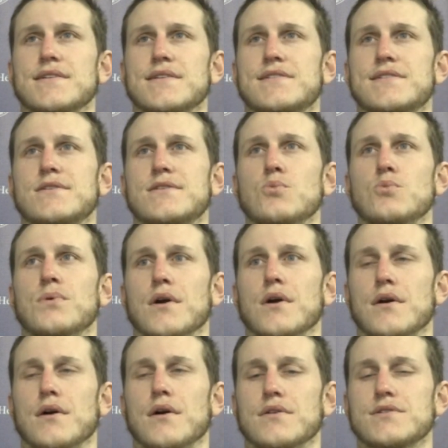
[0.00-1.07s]
It's
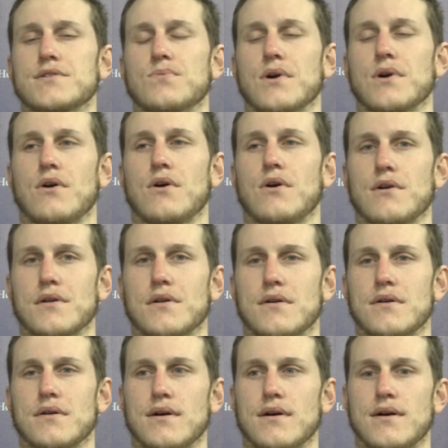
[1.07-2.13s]
super, super hard.
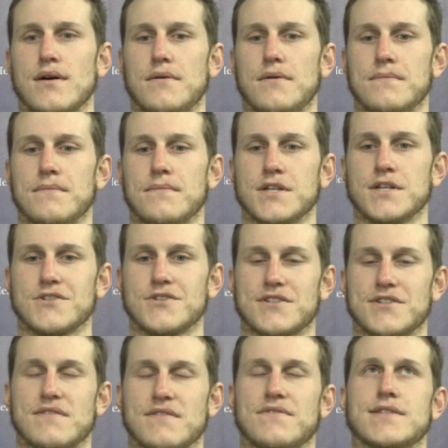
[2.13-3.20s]

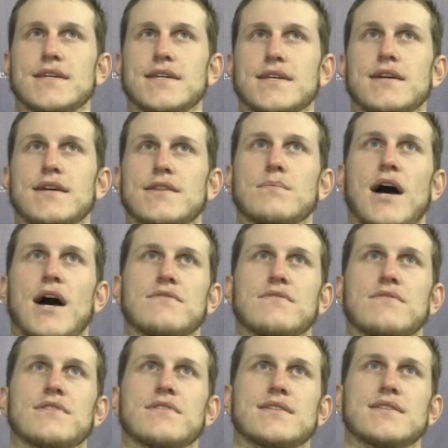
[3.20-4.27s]
Just the fatigue, the
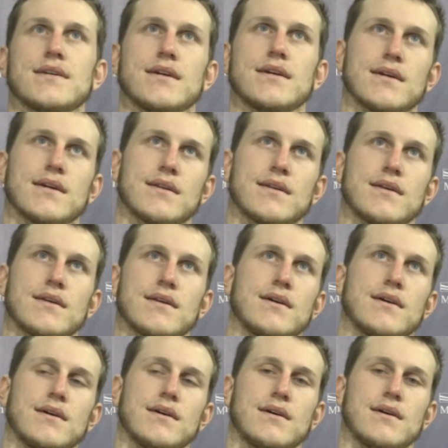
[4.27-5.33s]
body fatigue, and,
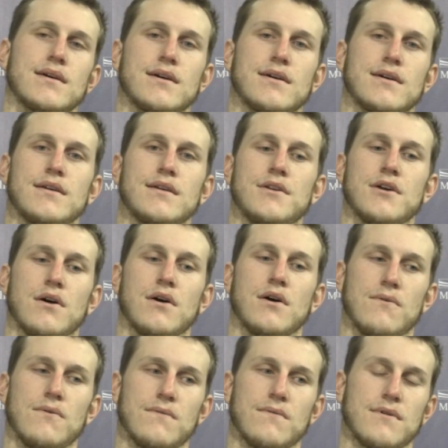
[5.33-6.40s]
you
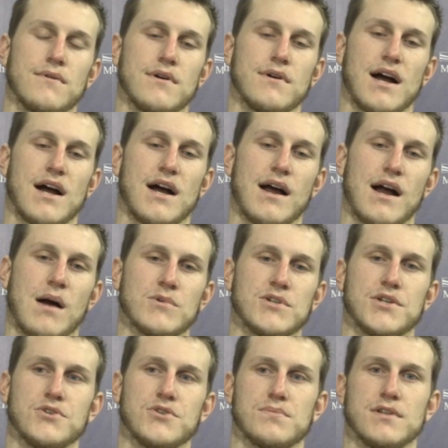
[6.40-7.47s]
know,
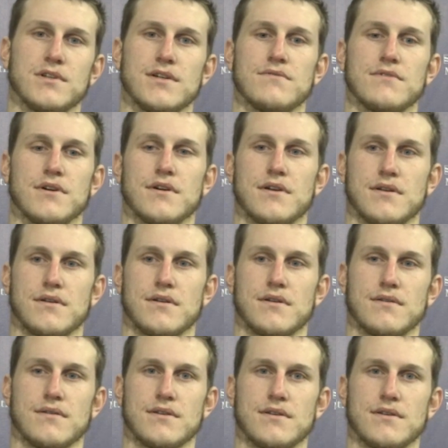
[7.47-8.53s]
I'm a huge believer
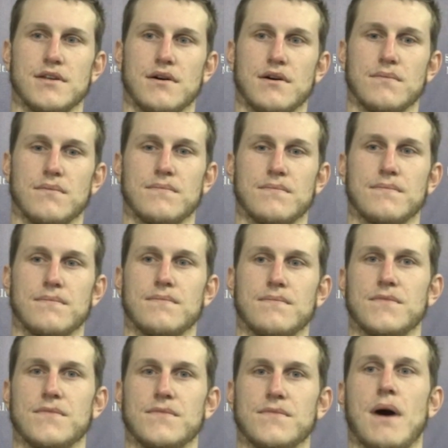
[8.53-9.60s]
in, you know,
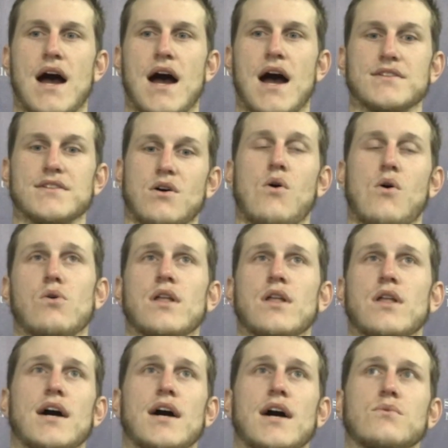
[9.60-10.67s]
your mind's a whole
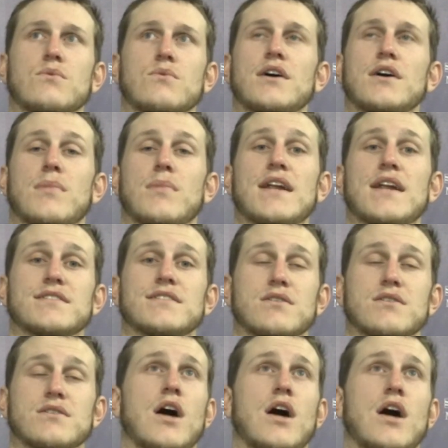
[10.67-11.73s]
lot, well, your body's
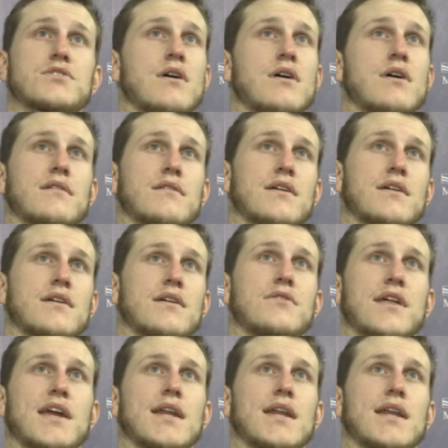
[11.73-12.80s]
a whole lot stronger
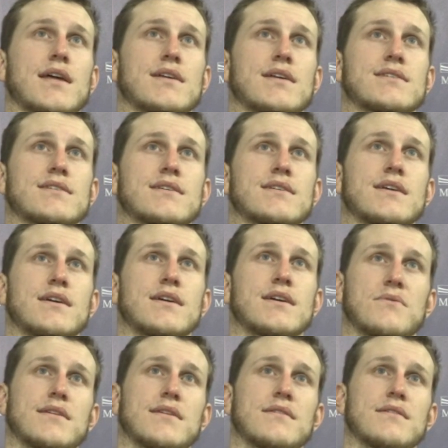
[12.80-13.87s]
than you think it is.
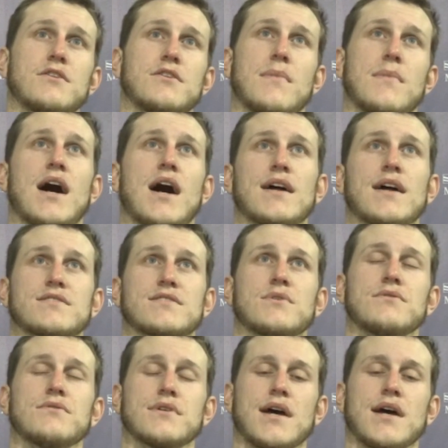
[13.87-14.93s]
And when your mind's
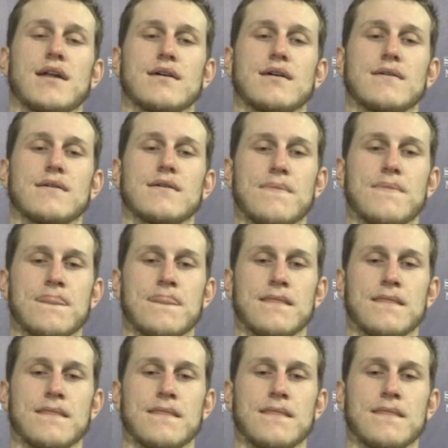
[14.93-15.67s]
what you really got to,